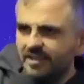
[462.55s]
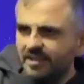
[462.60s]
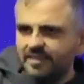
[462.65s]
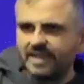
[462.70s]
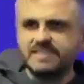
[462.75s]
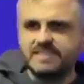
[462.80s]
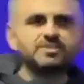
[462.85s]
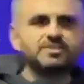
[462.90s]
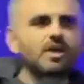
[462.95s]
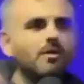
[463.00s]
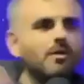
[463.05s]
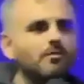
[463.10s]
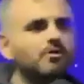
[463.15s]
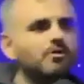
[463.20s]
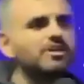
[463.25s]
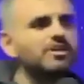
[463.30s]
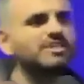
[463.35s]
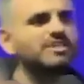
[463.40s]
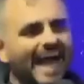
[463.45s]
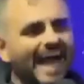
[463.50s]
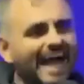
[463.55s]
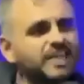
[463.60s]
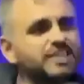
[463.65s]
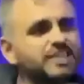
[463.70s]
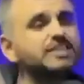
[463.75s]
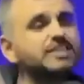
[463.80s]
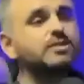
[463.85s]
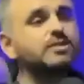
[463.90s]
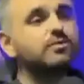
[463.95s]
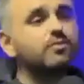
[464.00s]
that someone is
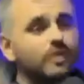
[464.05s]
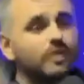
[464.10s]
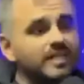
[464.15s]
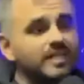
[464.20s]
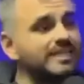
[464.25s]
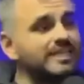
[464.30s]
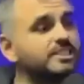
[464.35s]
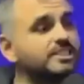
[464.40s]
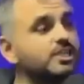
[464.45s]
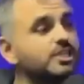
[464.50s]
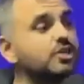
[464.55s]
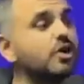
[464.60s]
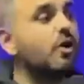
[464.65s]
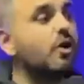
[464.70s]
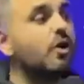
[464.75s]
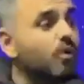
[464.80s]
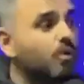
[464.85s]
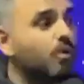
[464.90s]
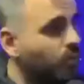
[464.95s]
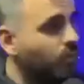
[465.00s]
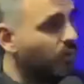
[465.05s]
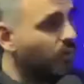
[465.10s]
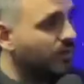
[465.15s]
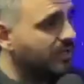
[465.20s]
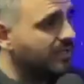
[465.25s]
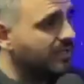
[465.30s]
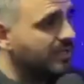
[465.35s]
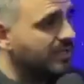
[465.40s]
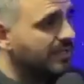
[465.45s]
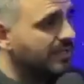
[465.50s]
actually willing to go,
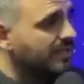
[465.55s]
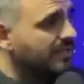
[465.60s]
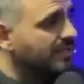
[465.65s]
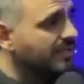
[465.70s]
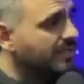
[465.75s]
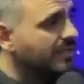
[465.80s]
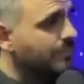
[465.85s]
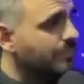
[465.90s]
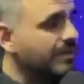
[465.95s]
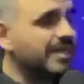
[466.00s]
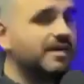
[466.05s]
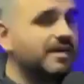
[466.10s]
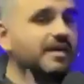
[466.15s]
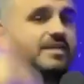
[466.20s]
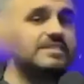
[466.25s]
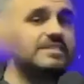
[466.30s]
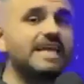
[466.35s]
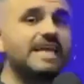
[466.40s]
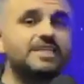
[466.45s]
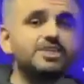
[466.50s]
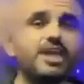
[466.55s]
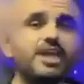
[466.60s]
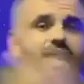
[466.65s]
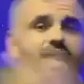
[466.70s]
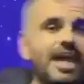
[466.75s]
because that chain